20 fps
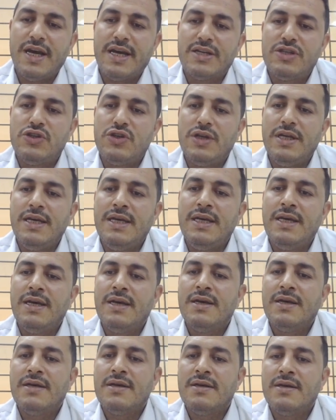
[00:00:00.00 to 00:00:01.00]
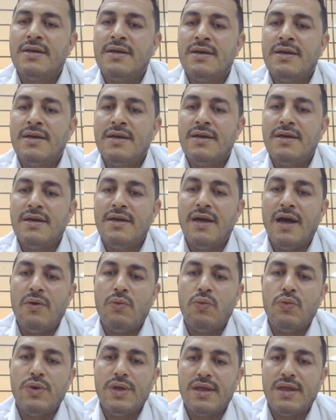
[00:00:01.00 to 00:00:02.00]
Actually,
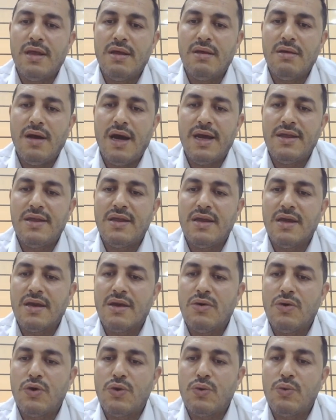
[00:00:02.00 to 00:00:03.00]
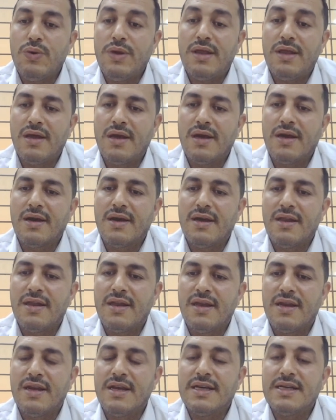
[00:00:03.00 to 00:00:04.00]
we think
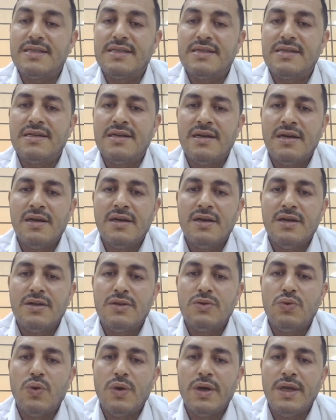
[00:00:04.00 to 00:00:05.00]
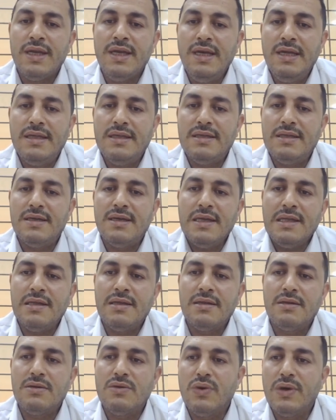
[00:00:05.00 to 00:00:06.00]
in the next 20
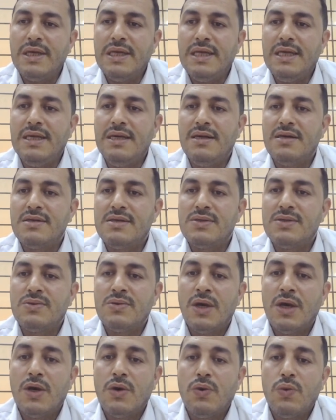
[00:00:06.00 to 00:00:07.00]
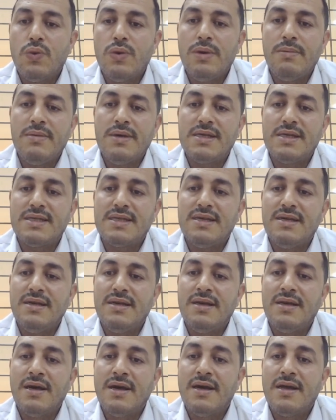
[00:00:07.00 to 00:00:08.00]
years we may
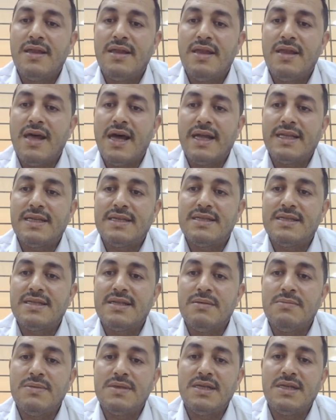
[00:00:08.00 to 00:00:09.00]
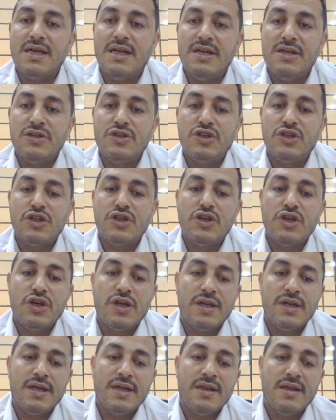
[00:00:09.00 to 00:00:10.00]
see that stem cell
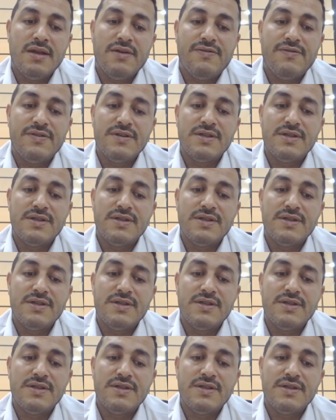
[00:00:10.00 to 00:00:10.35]
injection in the